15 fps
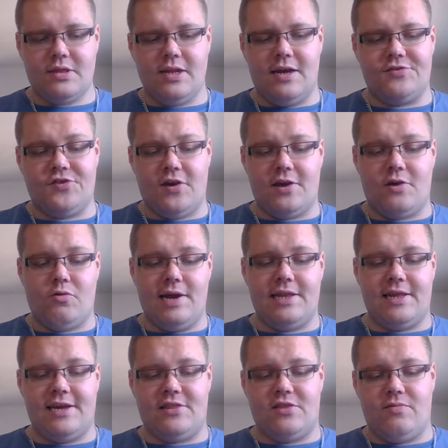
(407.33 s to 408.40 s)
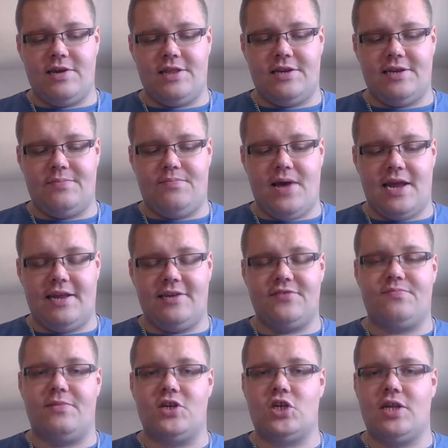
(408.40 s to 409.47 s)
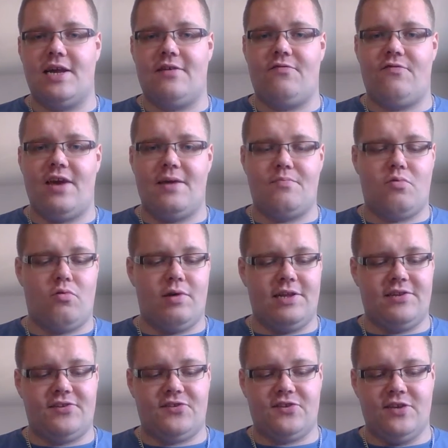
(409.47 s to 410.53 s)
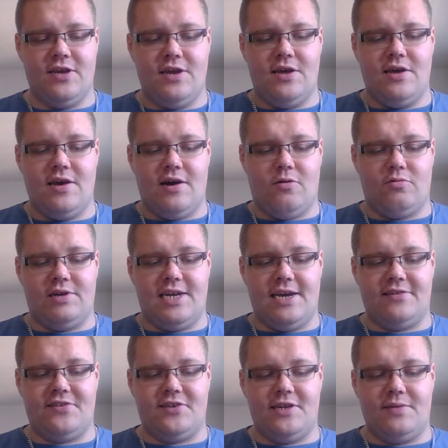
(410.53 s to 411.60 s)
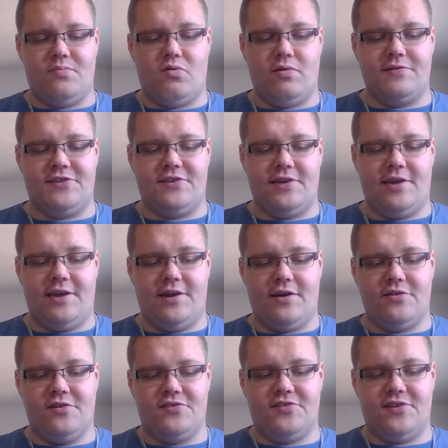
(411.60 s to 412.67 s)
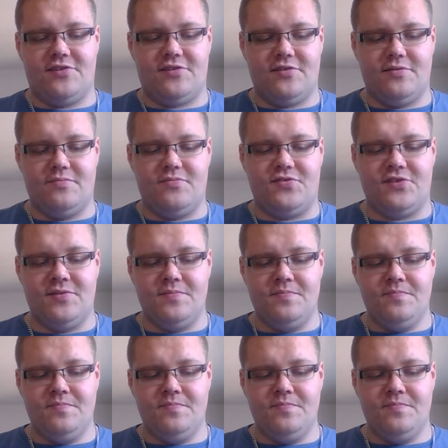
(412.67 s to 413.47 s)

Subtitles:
So I quite like the way they did bennies, much like fate points or destiny points in other systems.